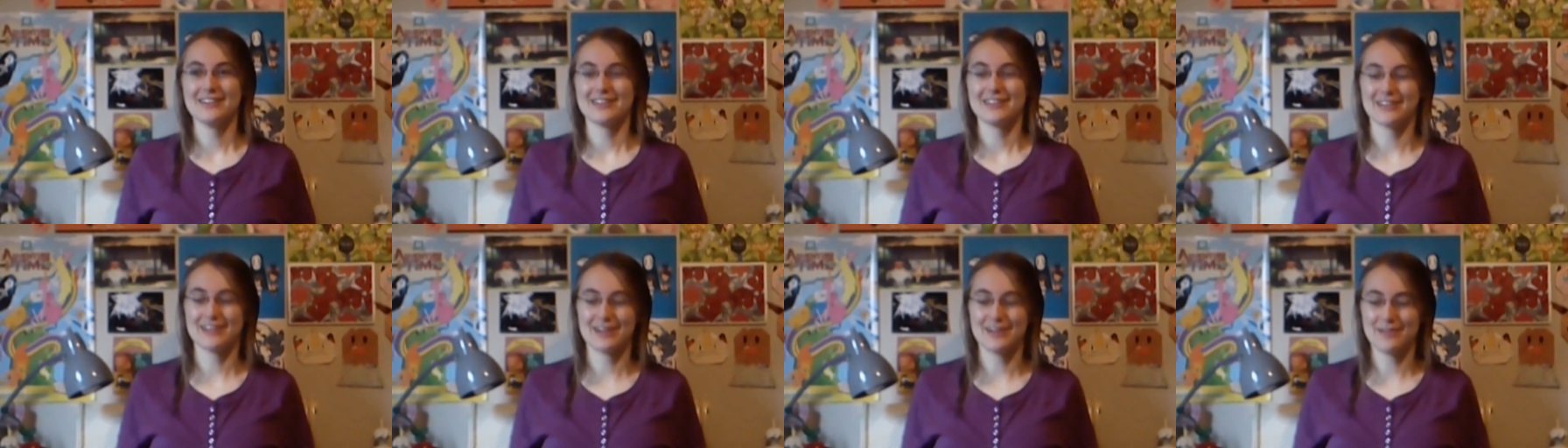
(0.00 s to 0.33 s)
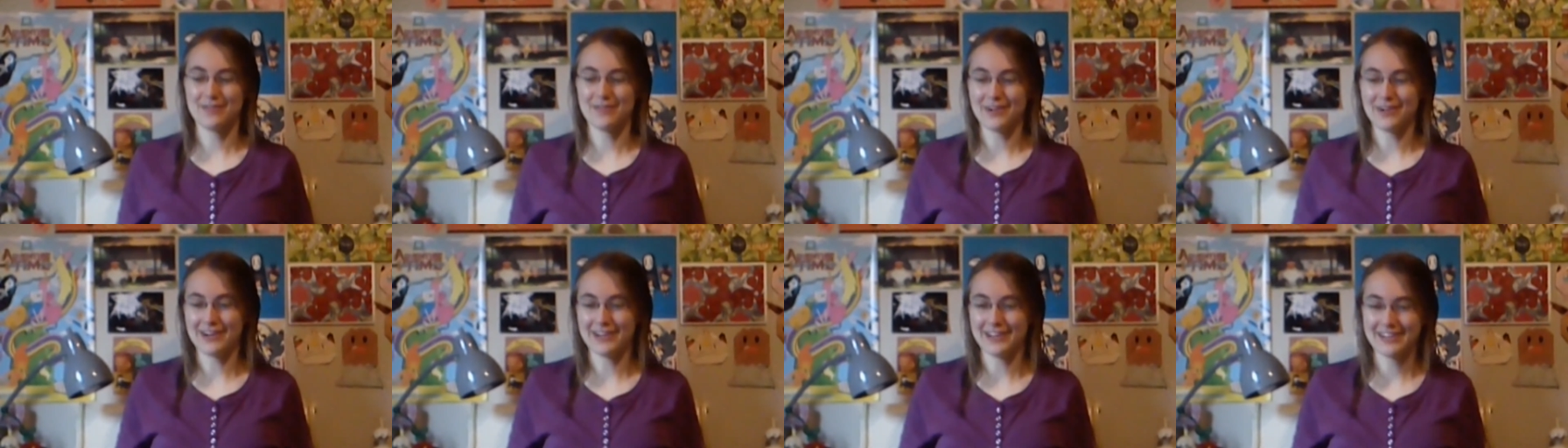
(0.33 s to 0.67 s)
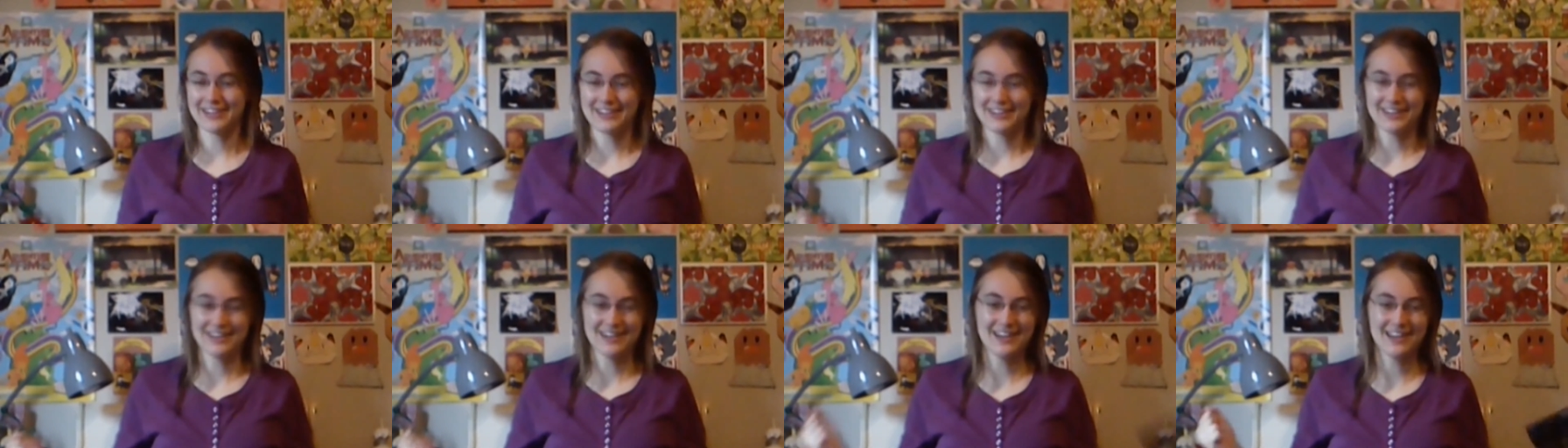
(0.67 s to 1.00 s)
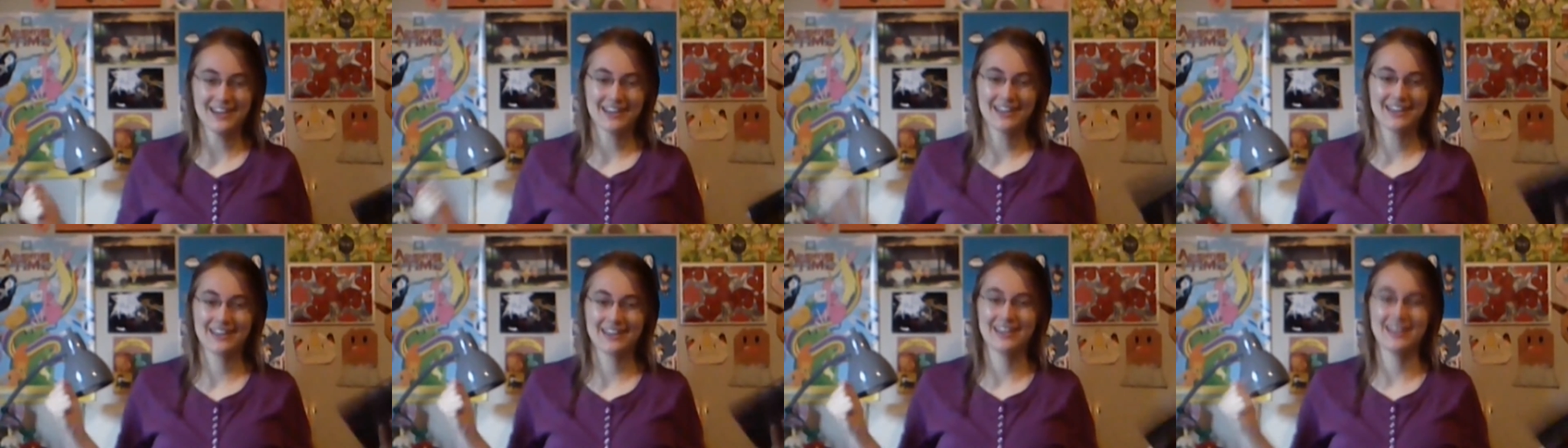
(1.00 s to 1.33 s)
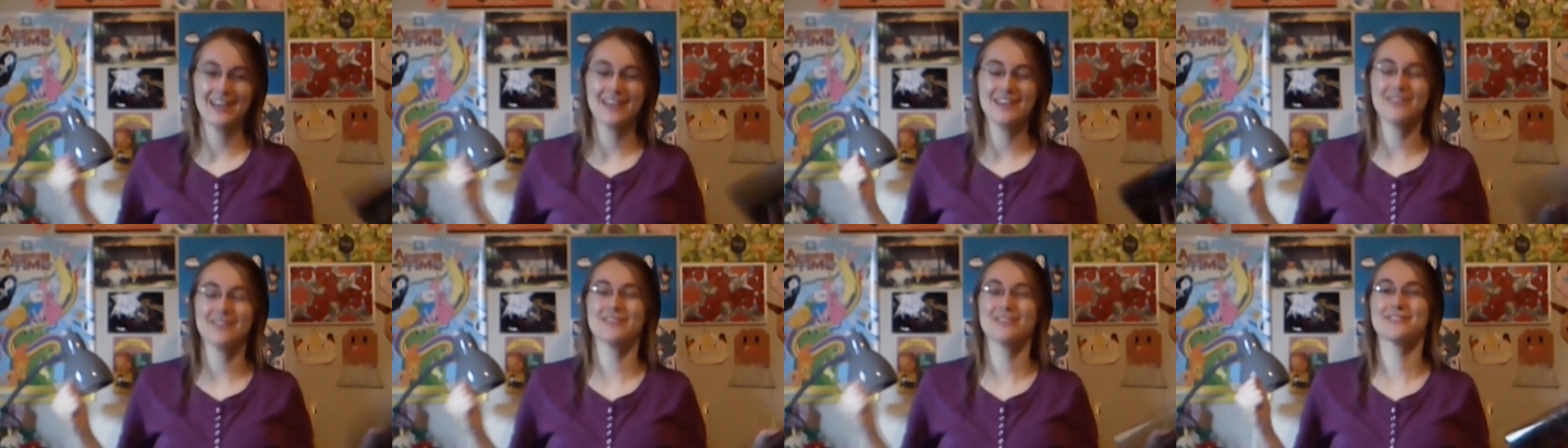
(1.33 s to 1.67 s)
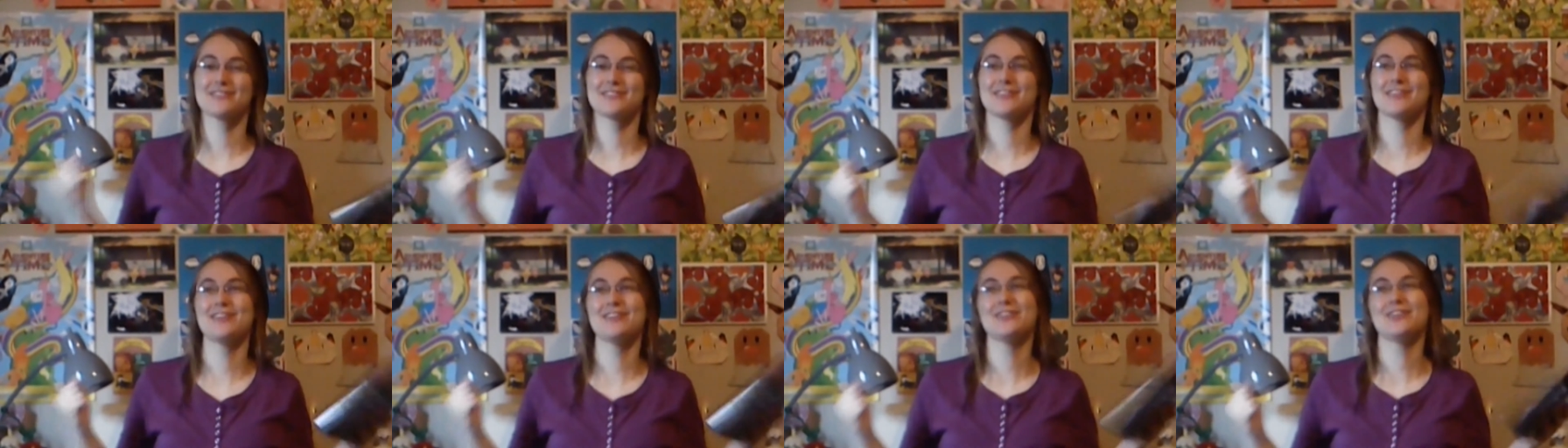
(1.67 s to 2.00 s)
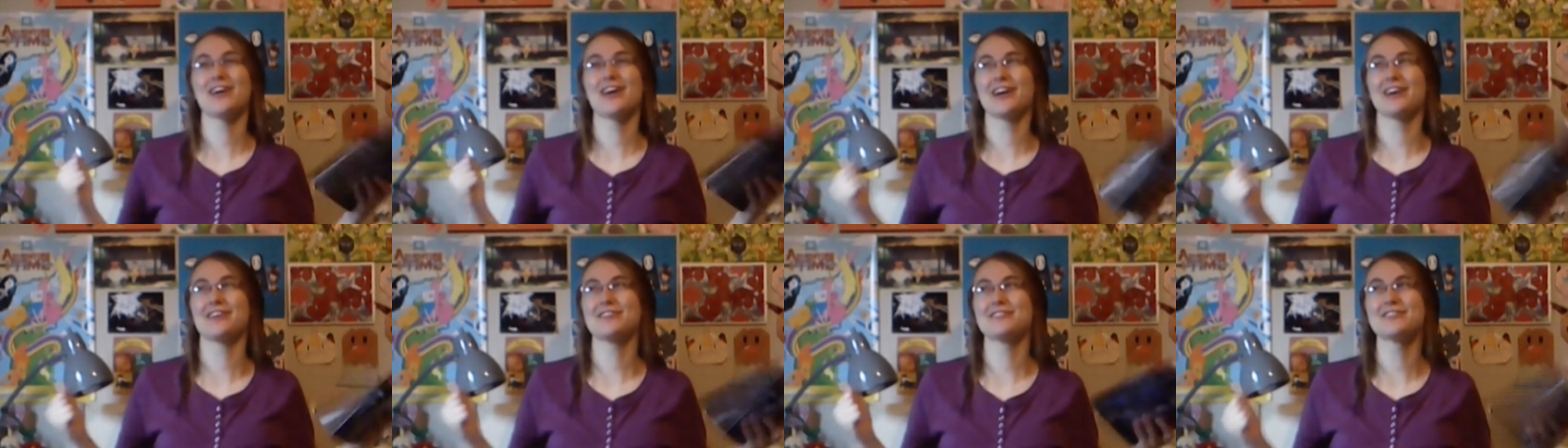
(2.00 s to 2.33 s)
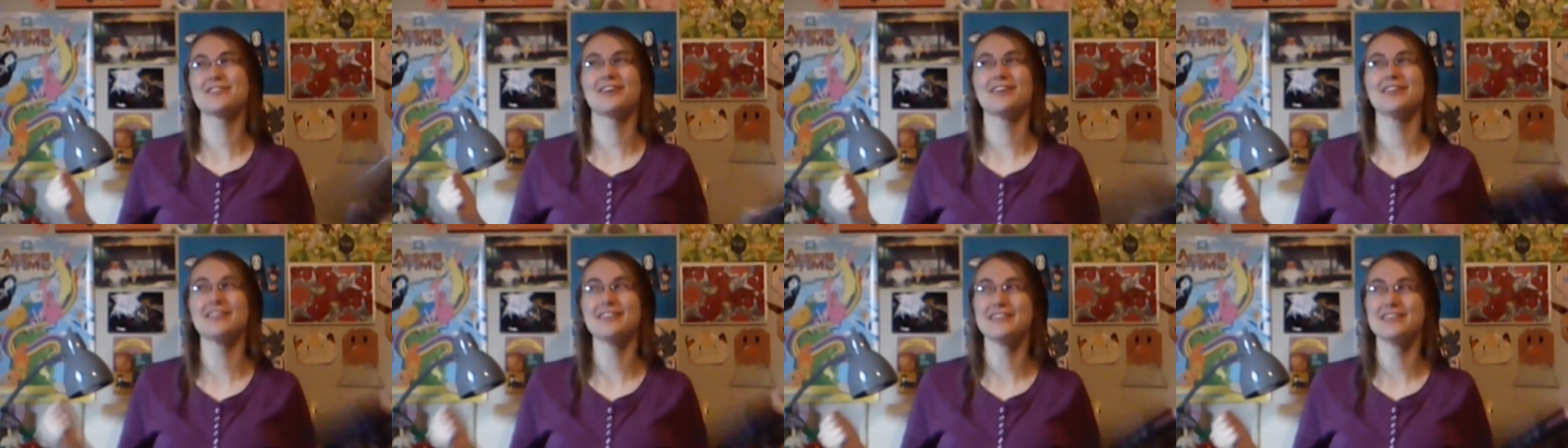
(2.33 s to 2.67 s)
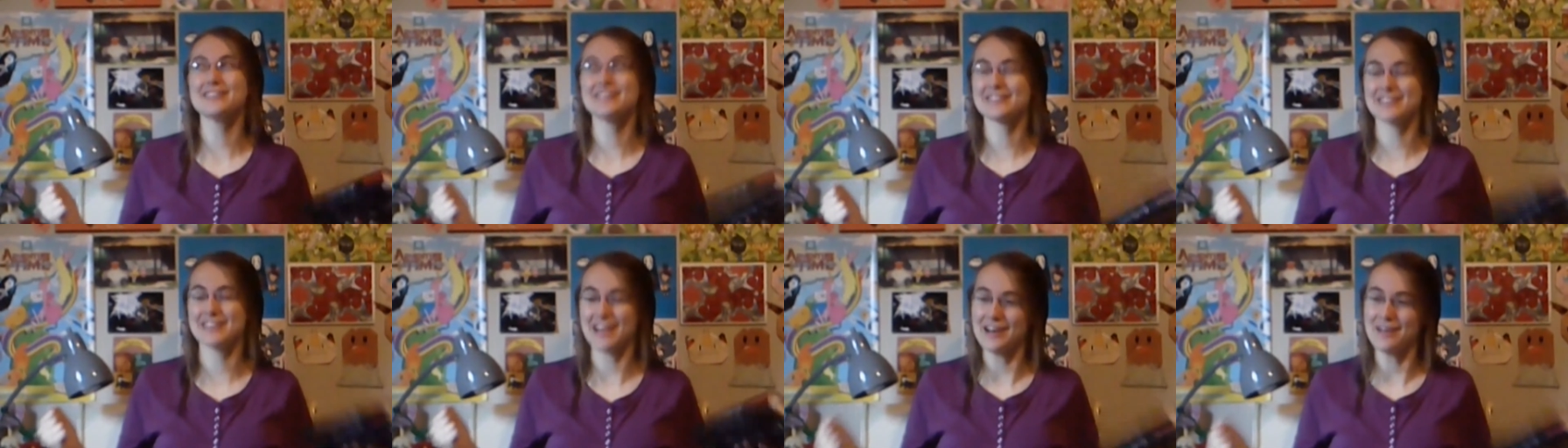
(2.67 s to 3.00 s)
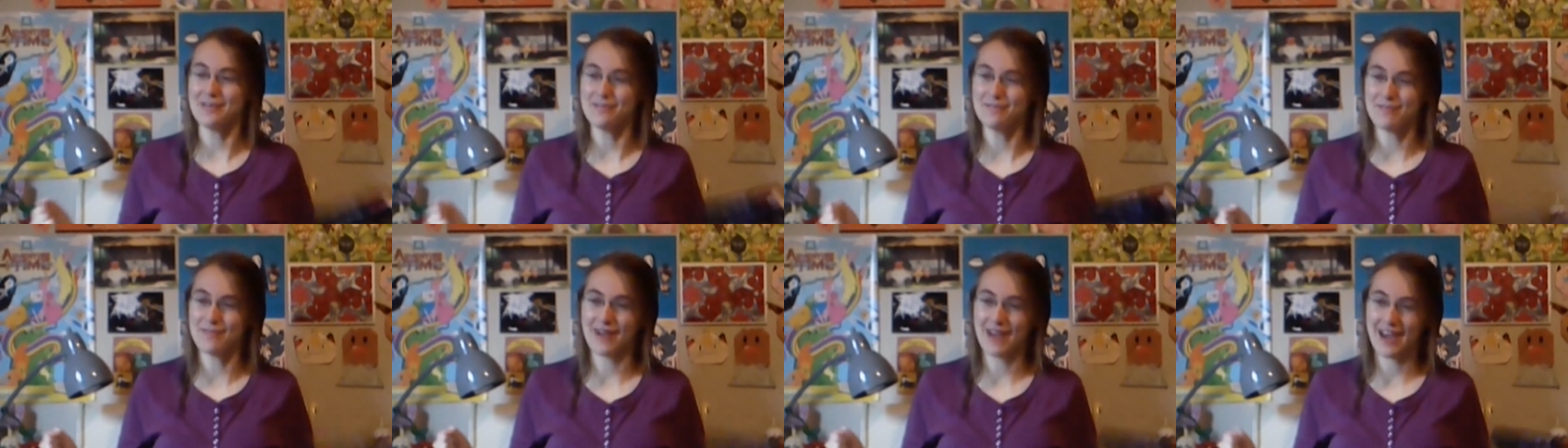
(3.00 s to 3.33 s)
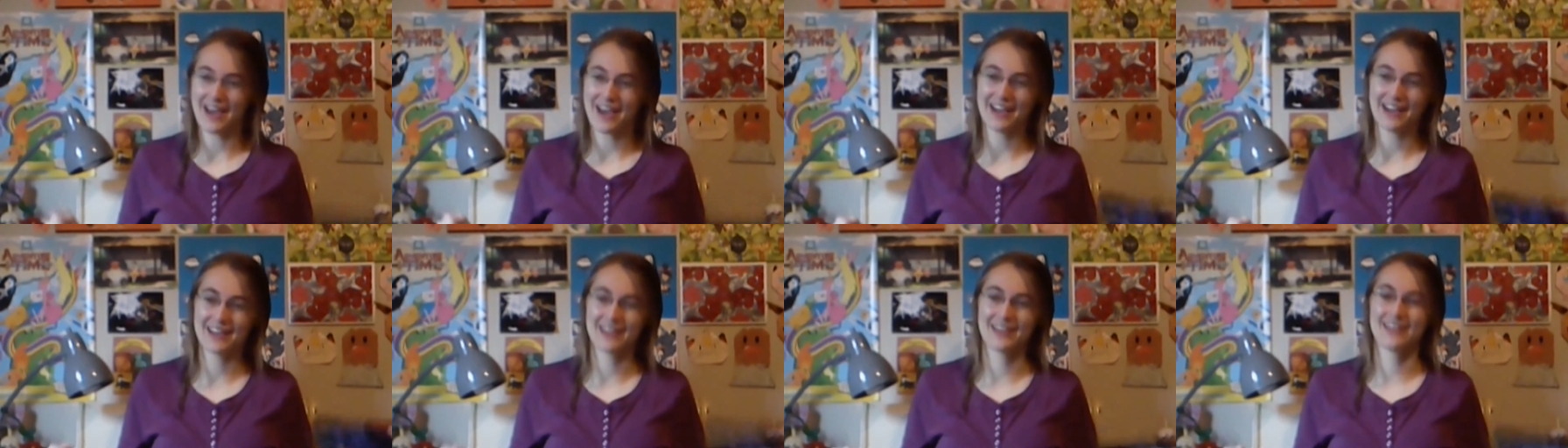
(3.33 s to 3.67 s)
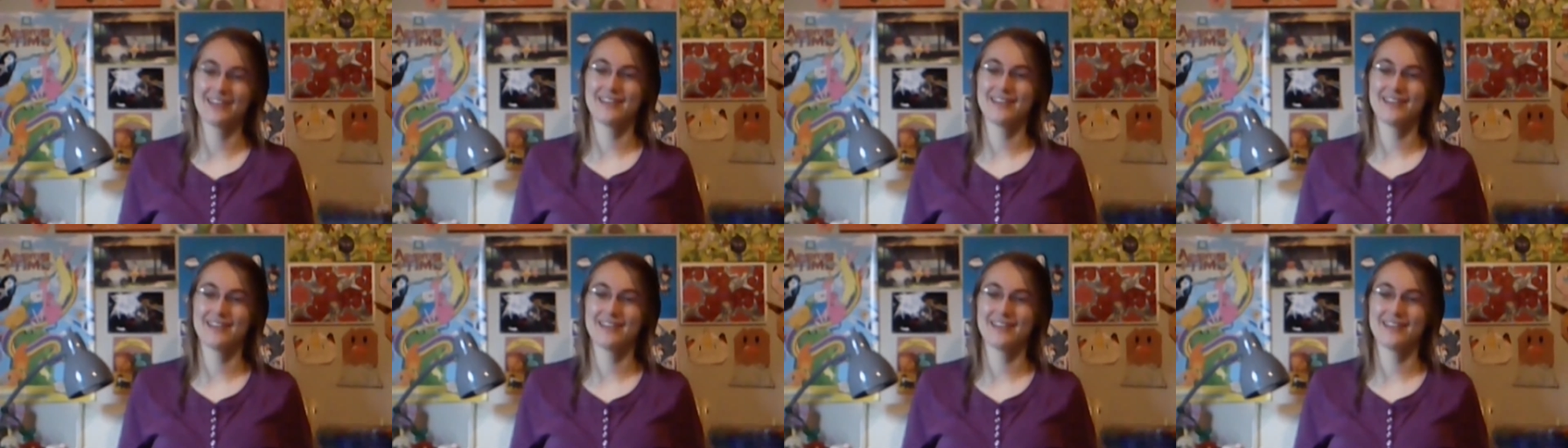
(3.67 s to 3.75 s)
come on, Nick, get your skin jackers on this, send him back.